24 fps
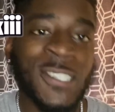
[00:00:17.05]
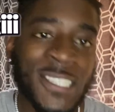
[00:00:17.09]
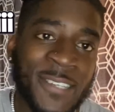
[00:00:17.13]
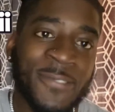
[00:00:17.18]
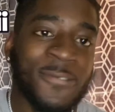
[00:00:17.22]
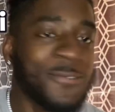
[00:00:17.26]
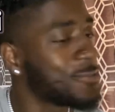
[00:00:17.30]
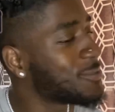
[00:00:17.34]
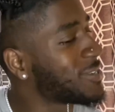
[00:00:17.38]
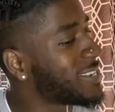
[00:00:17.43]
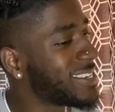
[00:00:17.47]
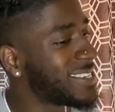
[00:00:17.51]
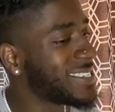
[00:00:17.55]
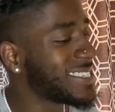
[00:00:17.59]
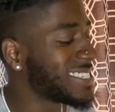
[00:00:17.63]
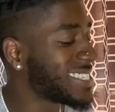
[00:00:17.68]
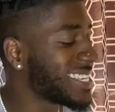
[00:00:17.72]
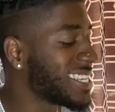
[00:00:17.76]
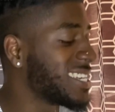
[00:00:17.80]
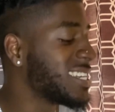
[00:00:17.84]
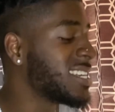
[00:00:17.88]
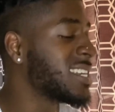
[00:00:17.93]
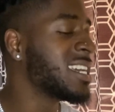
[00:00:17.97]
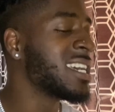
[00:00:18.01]
If you know what I'm
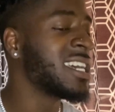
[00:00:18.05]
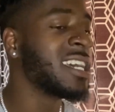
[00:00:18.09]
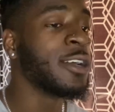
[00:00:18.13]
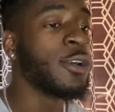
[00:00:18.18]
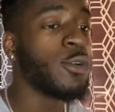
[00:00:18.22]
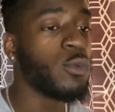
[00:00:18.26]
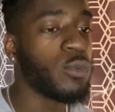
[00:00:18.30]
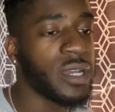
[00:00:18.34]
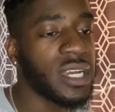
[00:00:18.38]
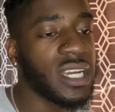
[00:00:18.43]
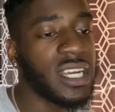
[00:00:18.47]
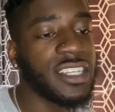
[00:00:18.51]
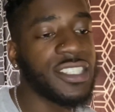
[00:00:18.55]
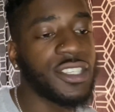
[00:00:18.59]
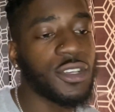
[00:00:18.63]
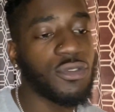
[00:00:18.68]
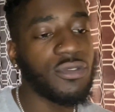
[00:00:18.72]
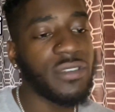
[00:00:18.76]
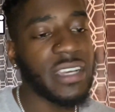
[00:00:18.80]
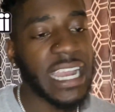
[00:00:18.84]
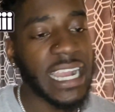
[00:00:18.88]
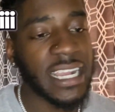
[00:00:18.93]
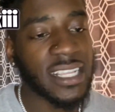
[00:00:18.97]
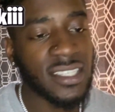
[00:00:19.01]
saying, we're here to
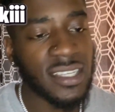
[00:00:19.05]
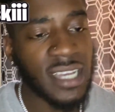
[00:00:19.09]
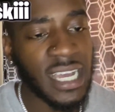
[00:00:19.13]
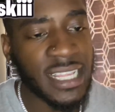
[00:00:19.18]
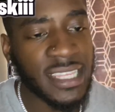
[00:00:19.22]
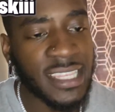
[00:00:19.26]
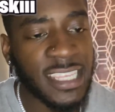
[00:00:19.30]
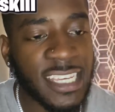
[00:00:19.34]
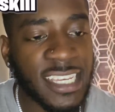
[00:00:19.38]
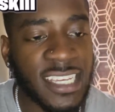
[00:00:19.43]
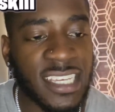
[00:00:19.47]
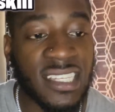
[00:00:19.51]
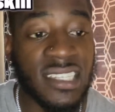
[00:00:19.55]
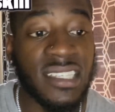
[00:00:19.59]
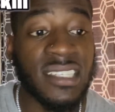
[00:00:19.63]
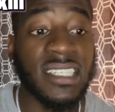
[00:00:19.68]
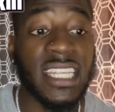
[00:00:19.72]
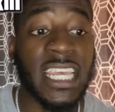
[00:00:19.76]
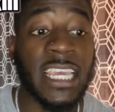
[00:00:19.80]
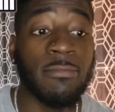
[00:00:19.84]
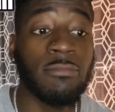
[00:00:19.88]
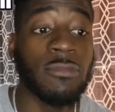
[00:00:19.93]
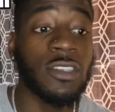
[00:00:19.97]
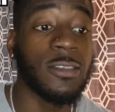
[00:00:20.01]
react to, I think his
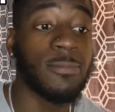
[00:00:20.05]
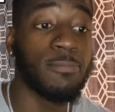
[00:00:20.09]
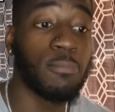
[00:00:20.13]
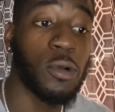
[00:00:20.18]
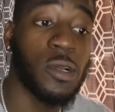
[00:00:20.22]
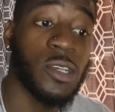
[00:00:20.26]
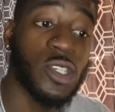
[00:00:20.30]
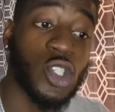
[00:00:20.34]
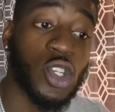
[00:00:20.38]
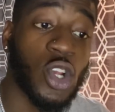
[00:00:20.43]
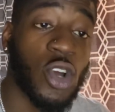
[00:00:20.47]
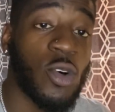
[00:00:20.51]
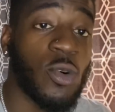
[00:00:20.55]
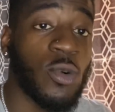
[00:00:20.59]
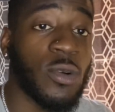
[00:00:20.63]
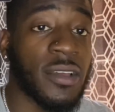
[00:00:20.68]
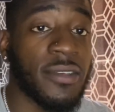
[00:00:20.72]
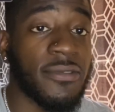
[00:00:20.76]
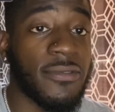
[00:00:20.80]
name is Brysco.